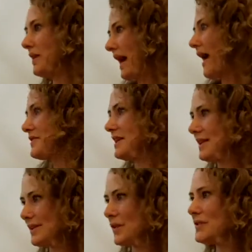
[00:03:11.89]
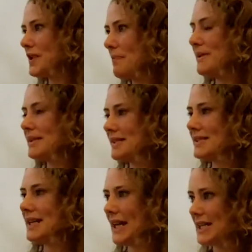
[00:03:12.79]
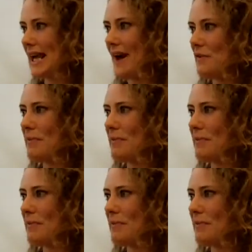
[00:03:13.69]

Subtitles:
after they'd started their business did actually have a